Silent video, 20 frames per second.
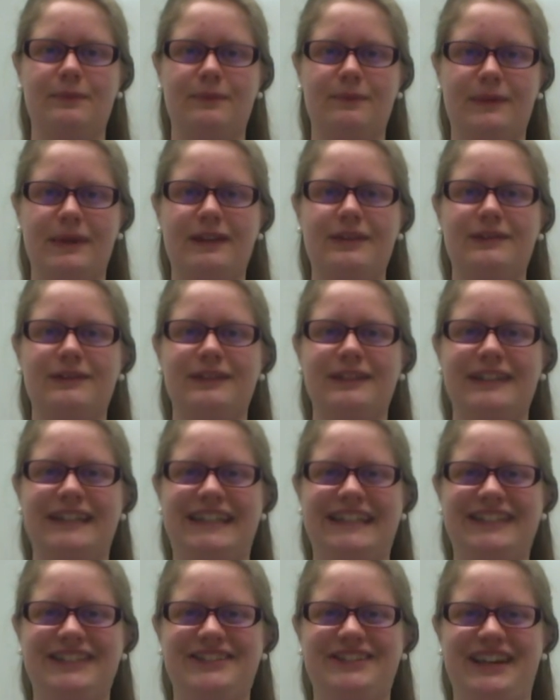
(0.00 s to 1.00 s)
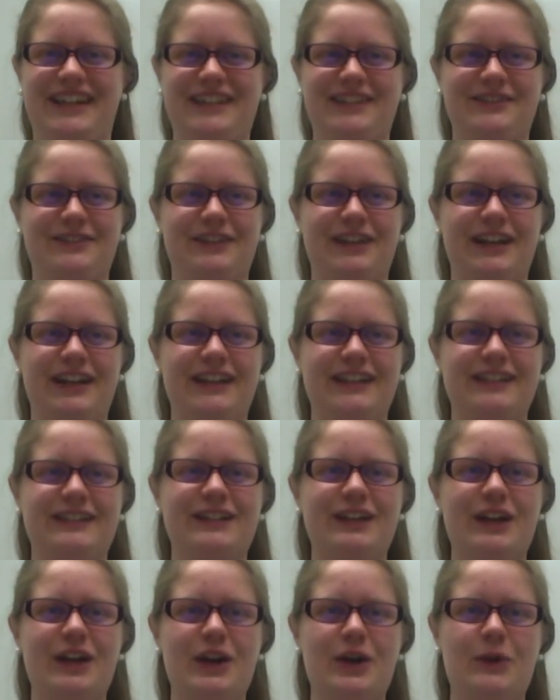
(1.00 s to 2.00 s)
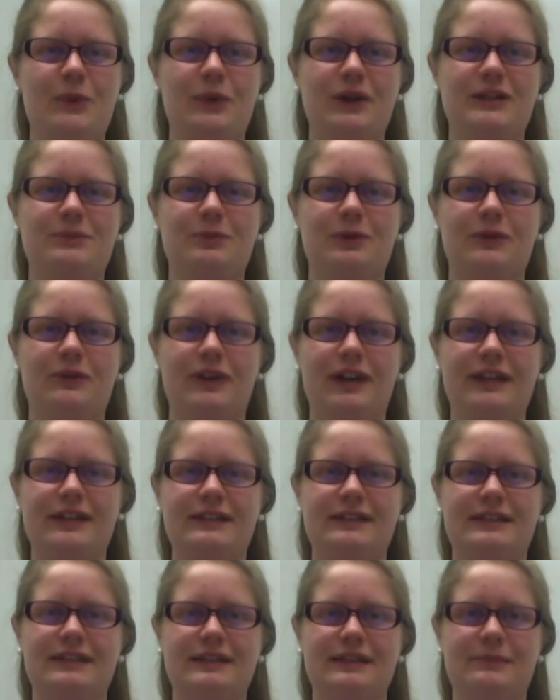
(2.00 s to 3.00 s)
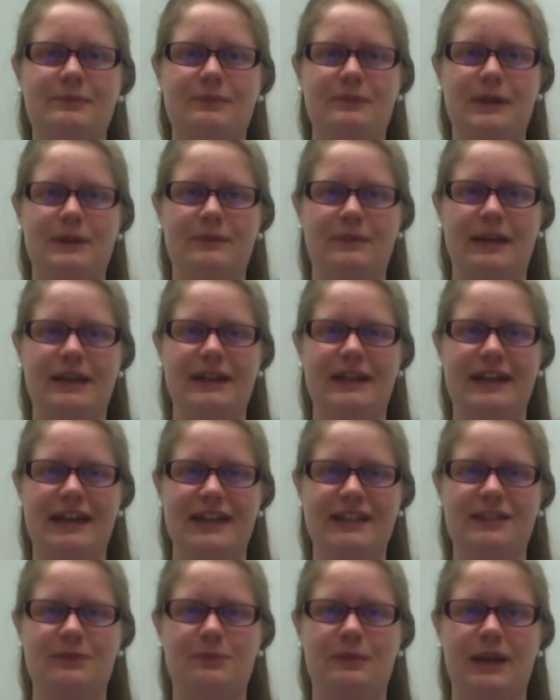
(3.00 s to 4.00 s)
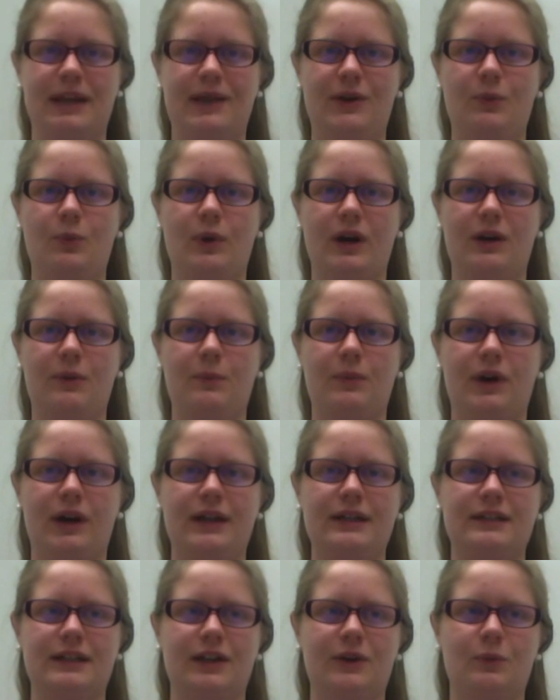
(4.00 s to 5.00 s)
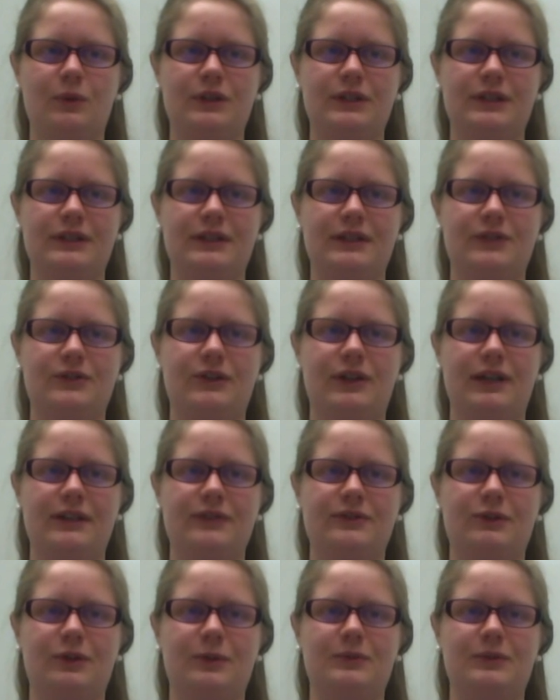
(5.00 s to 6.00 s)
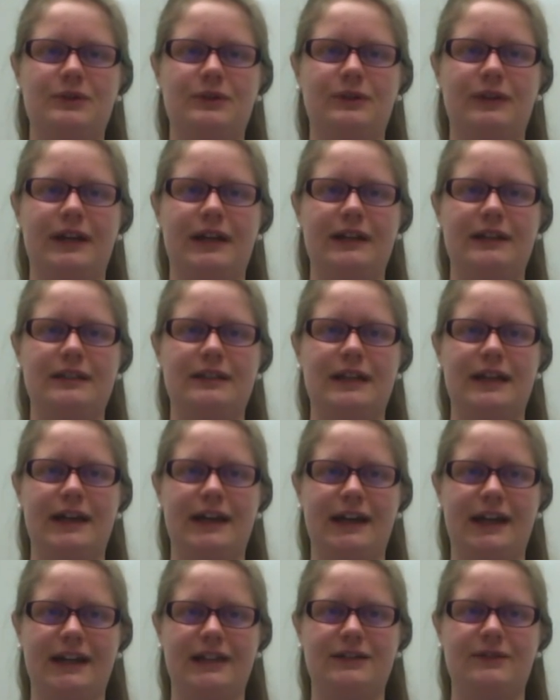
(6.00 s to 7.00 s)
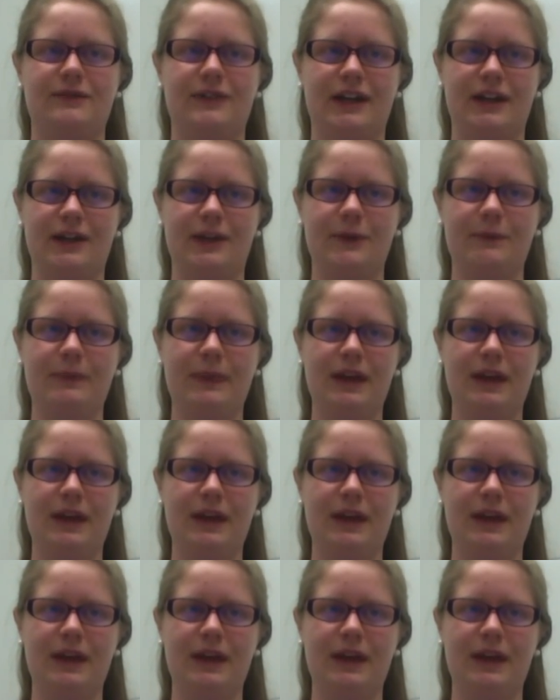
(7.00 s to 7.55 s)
methyltransferase, which prevents SP1 binding, which is a transcriptional activator.